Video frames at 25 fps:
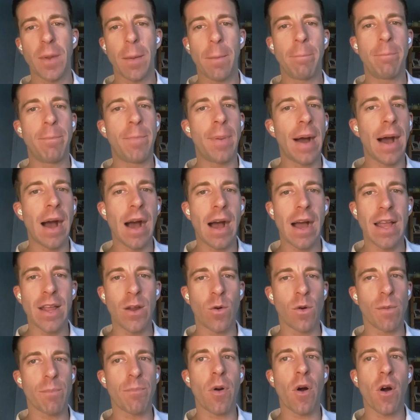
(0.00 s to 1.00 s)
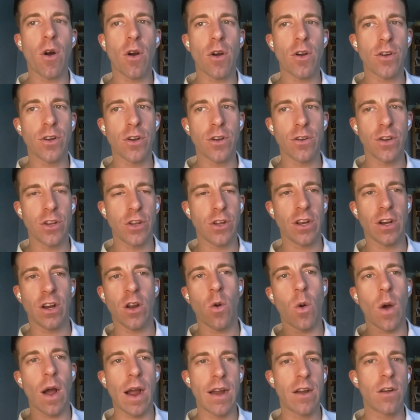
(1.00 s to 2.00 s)
buy or partner, you could
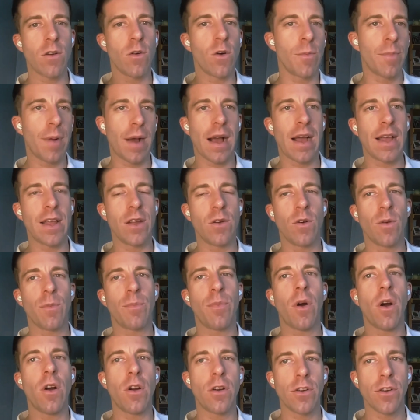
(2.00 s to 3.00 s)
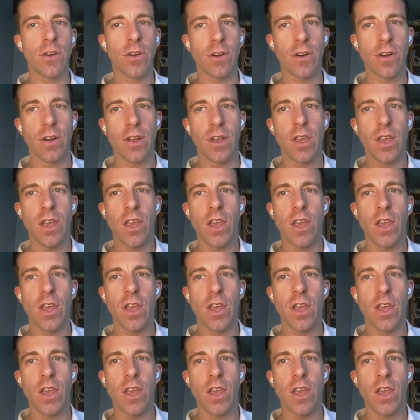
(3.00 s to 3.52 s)
acquire or buy or partner